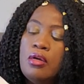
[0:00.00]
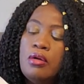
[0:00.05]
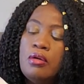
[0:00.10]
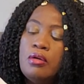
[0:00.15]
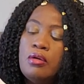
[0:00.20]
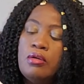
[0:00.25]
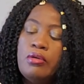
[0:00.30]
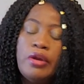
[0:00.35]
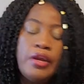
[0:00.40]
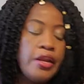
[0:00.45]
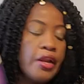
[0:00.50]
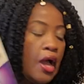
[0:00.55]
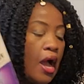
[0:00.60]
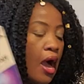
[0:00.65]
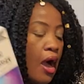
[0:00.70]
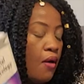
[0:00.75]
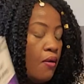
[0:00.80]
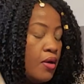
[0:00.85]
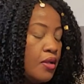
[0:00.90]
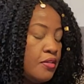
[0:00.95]
credit
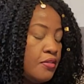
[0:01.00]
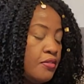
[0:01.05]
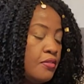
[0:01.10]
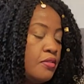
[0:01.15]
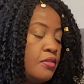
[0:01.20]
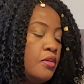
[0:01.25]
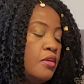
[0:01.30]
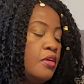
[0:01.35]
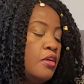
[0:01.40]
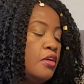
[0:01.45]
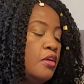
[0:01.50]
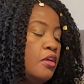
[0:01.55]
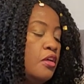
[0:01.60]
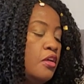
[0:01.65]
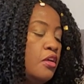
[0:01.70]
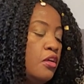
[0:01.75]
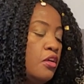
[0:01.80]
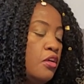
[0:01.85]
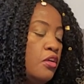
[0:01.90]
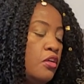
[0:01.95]
hours.
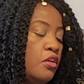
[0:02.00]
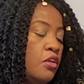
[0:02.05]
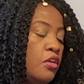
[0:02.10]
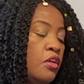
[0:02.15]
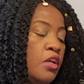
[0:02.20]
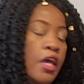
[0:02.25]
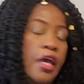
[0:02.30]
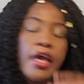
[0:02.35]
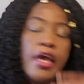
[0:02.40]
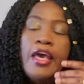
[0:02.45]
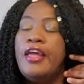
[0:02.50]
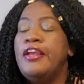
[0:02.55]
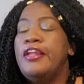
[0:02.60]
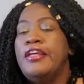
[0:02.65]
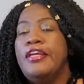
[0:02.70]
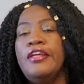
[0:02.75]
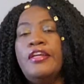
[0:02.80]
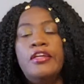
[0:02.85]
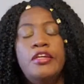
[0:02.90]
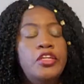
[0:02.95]
And
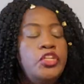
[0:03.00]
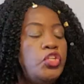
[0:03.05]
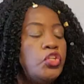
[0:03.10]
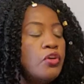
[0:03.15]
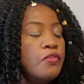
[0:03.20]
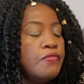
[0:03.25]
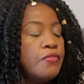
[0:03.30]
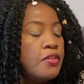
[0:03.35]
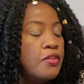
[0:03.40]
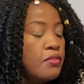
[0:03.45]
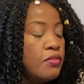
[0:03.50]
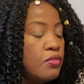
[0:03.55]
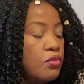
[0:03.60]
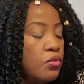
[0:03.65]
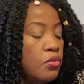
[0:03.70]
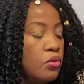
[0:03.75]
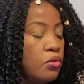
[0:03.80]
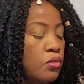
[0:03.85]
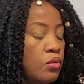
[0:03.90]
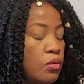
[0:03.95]
each of these
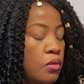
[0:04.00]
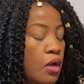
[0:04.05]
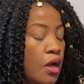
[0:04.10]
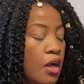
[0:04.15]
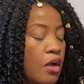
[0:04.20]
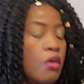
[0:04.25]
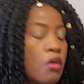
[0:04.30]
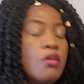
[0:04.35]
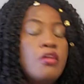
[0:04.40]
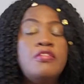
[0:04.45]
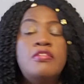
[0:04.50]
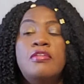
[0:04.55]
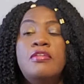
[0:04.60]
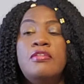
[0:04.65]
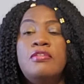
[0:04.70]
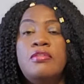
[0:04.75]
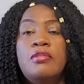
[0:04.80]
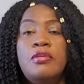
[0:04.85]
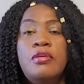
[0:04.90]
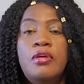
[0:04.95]
2
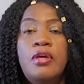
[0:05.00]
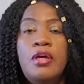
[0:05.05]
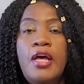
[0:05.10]
courses,